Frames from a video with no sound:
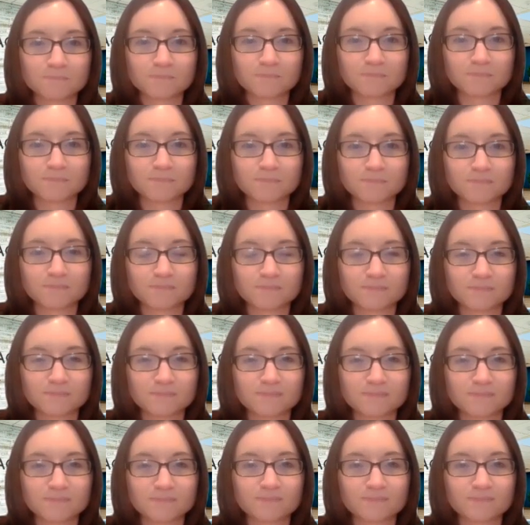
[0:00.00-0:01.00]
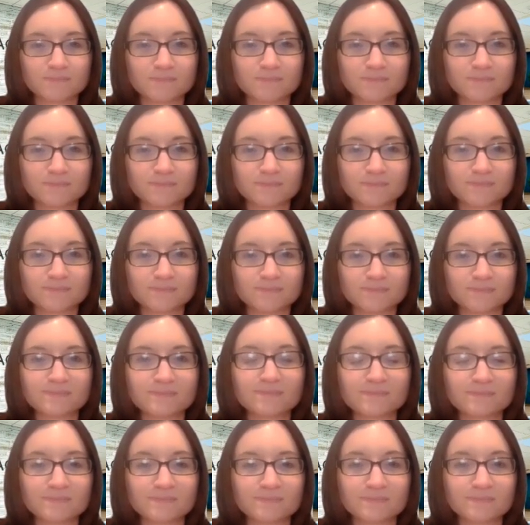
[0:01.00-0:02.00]

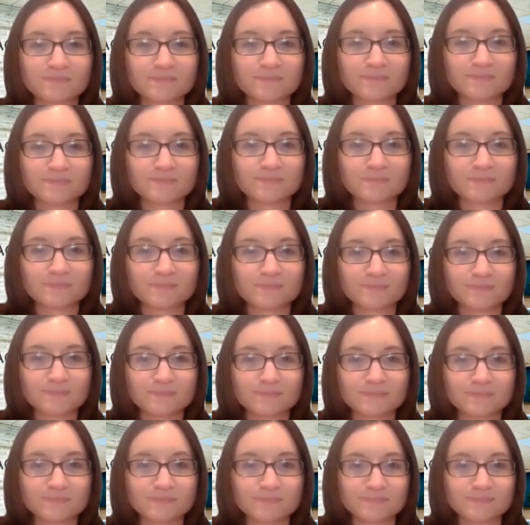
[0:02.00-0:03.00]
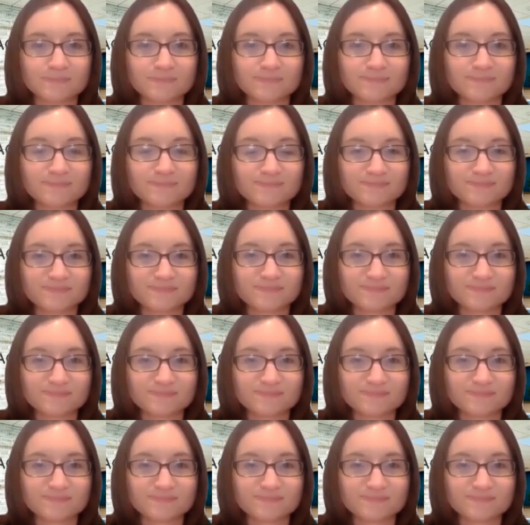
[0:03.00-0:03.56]
This person isn't speaking.